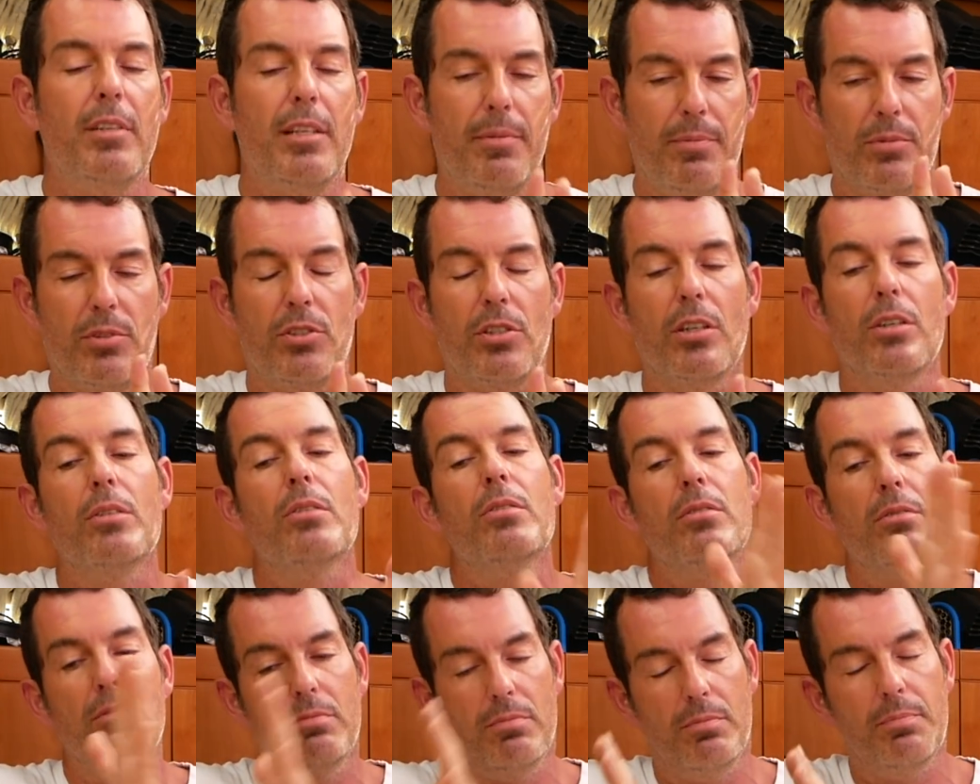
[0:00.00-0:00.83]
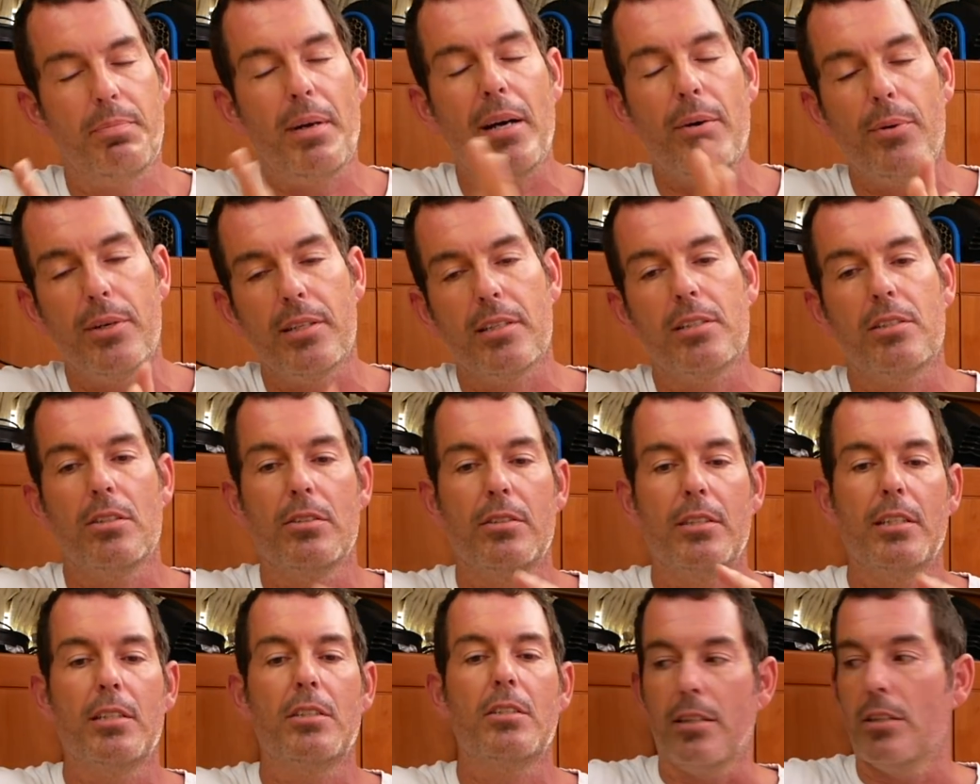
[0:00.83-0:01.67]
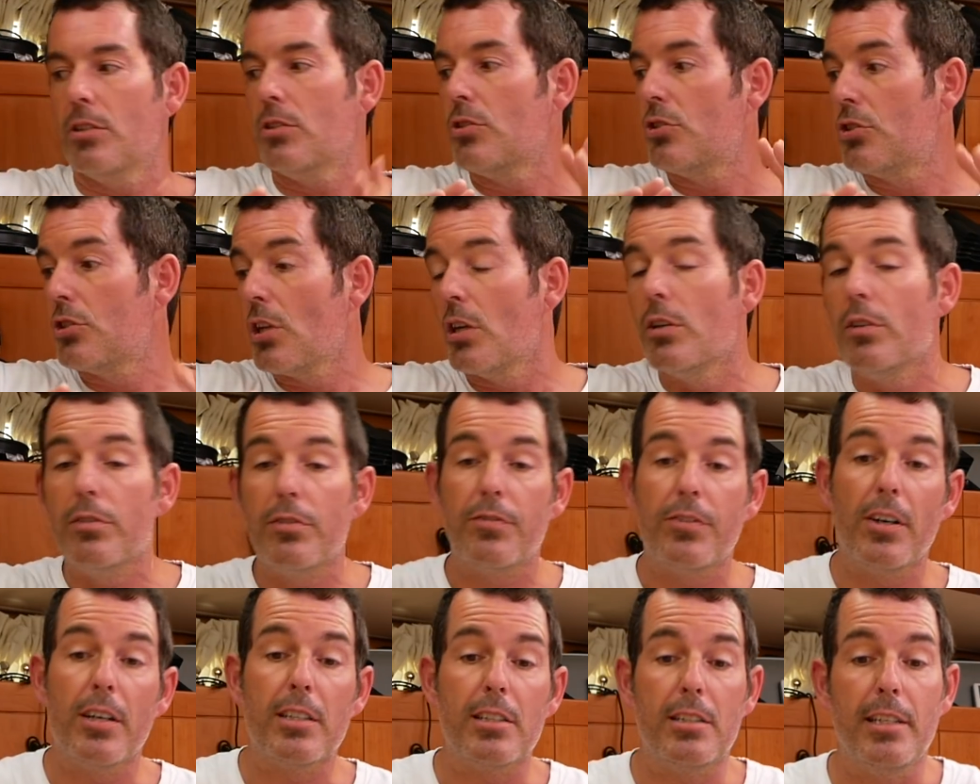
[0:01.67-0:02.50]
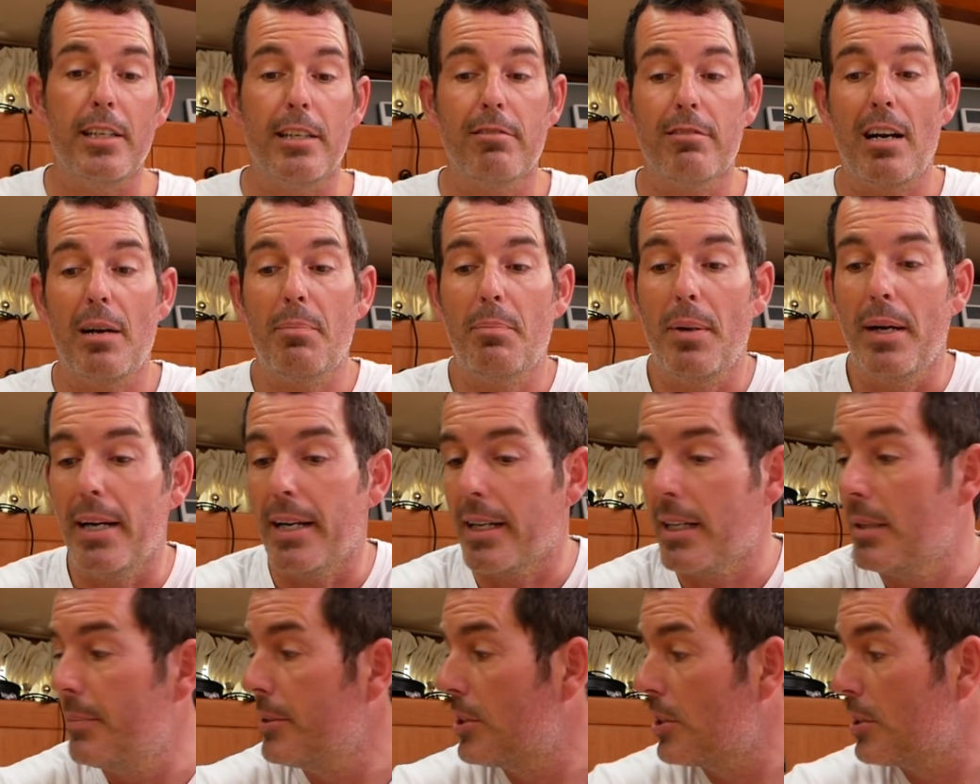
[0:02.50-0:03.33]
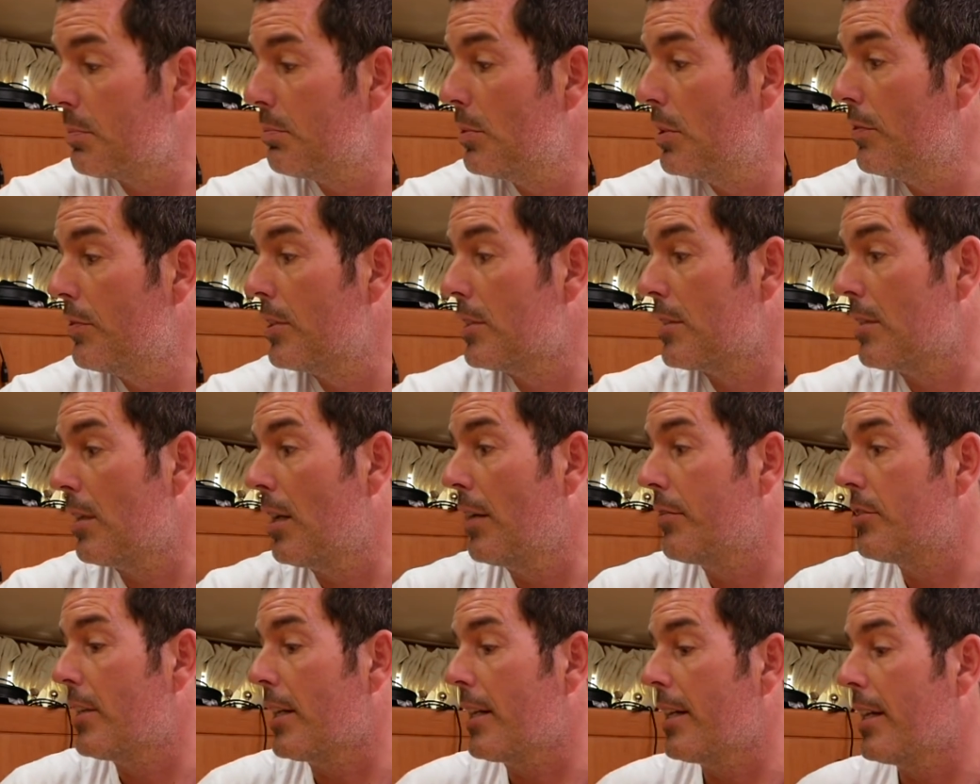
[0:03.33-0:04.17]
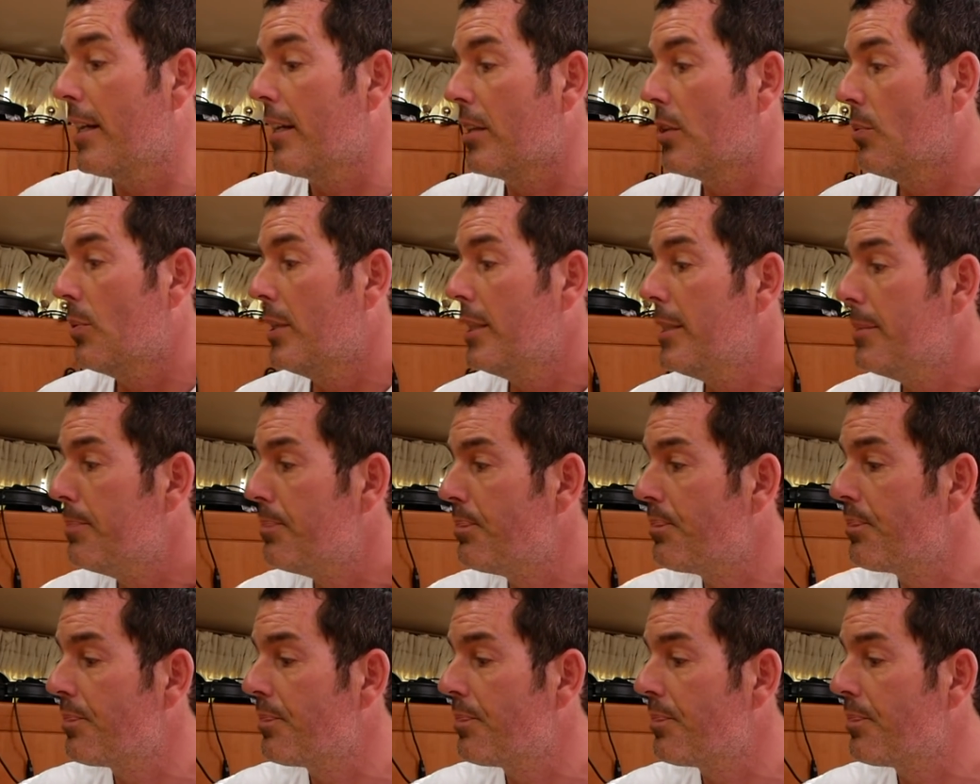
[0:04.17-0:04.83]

So bear with us on this. So firstly, grab bag. Let me just move this life jacket out of the way.